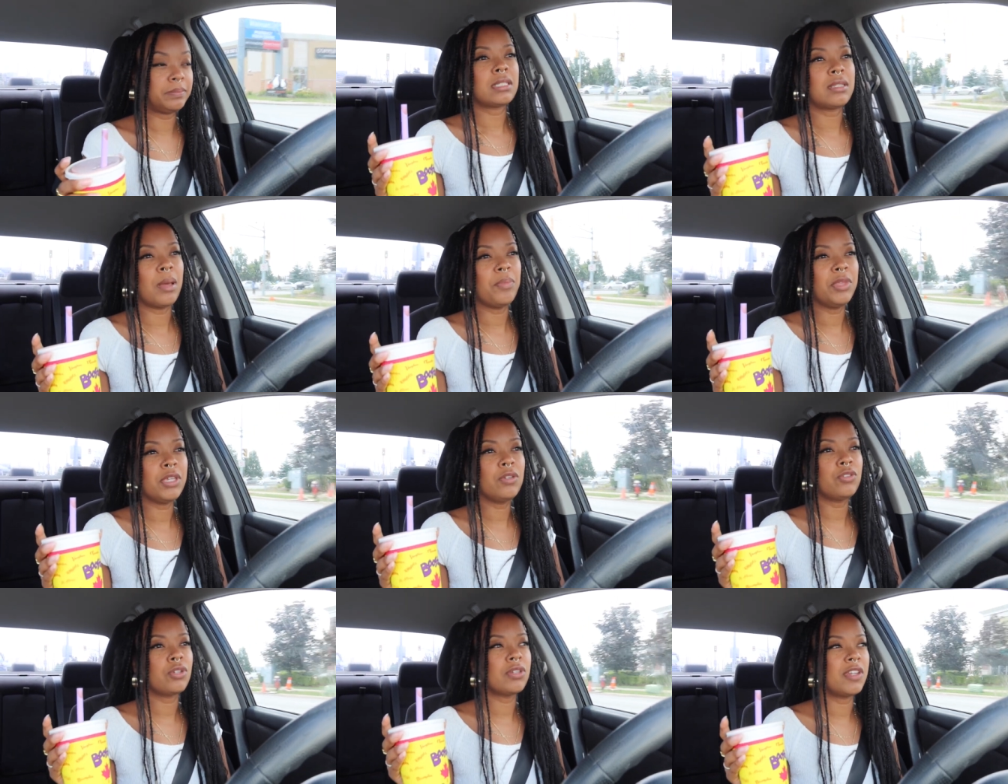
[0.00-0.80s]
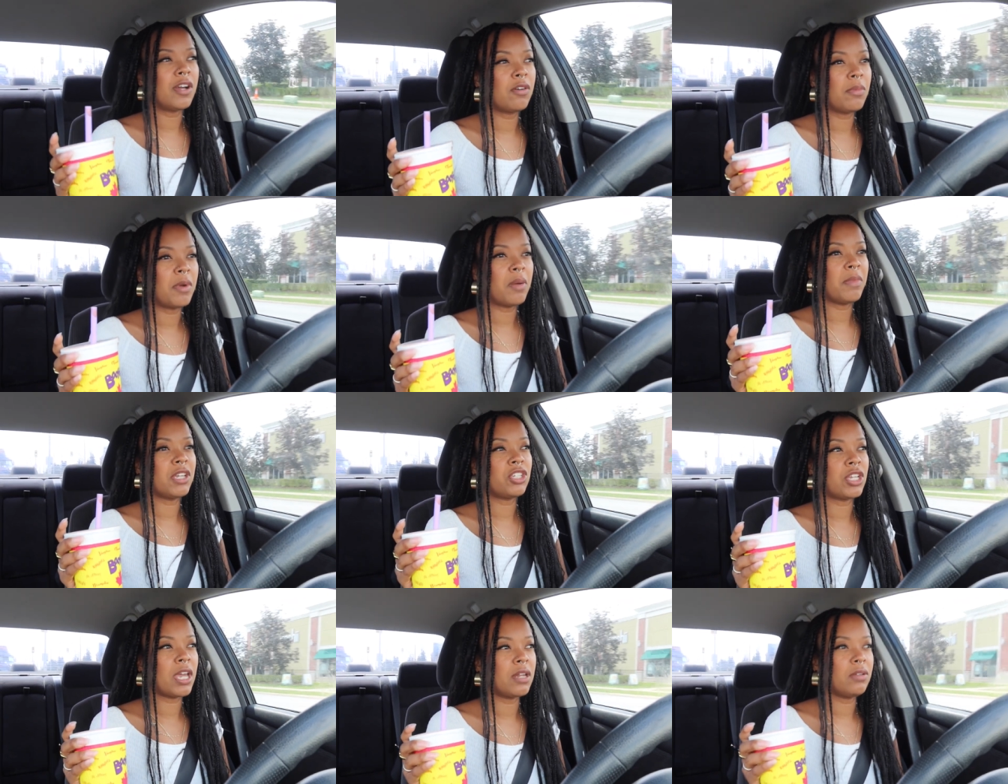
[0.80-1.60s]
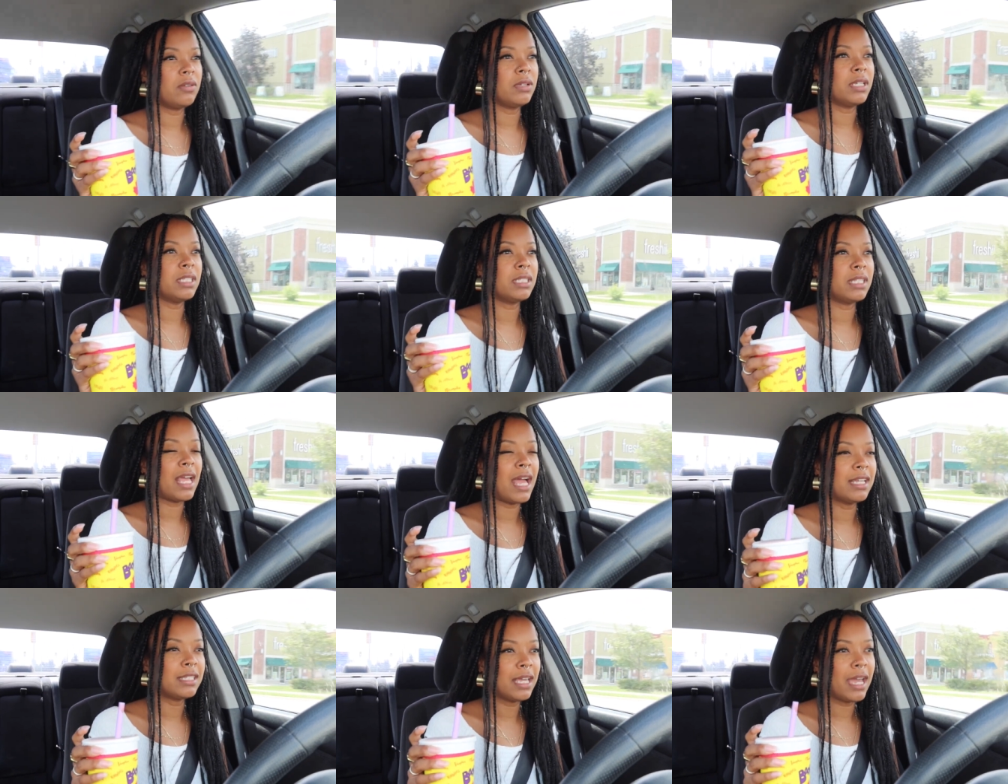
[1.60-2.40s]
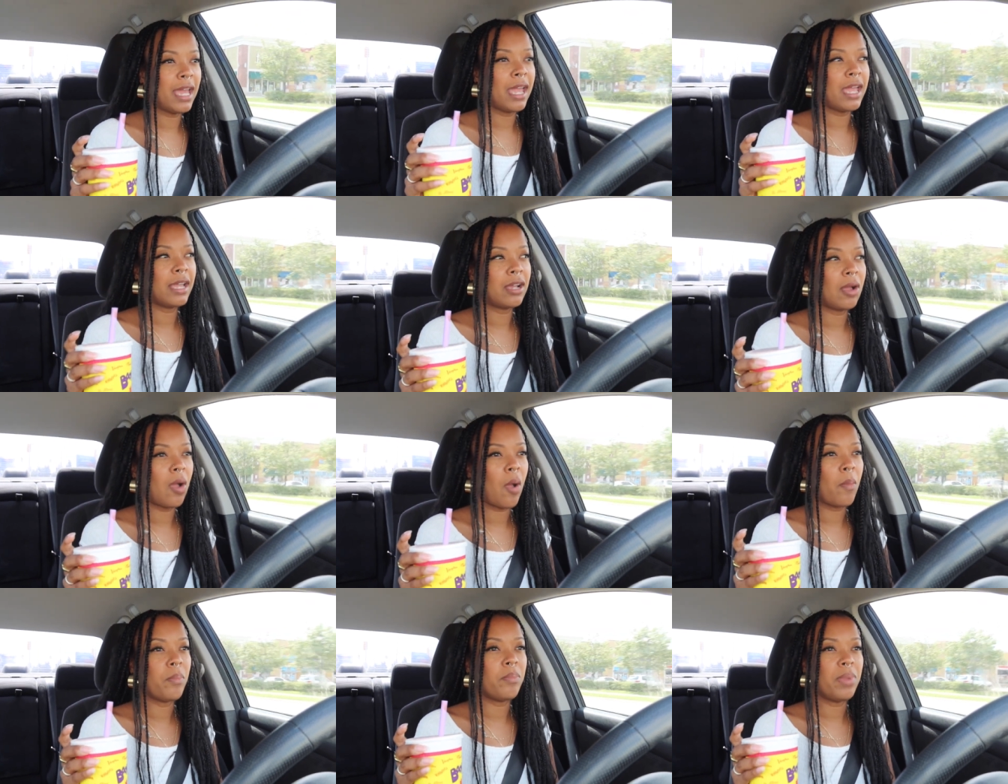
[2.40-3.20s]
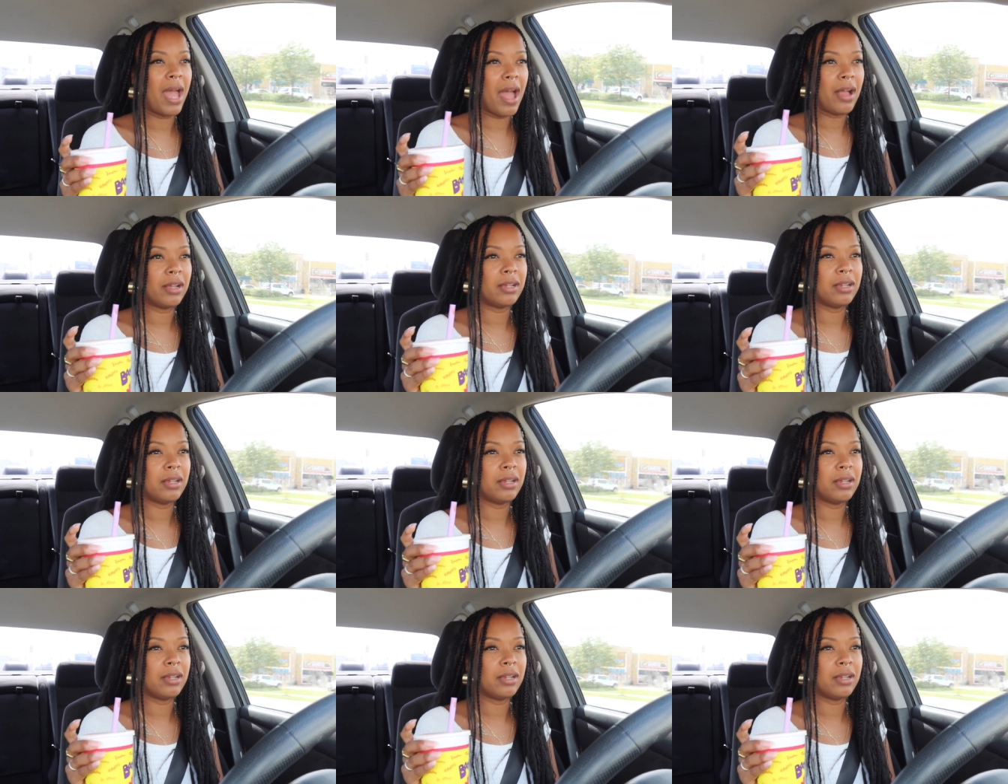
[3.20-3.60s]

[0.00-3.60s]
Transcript: Something you should know about my channel is as I come back,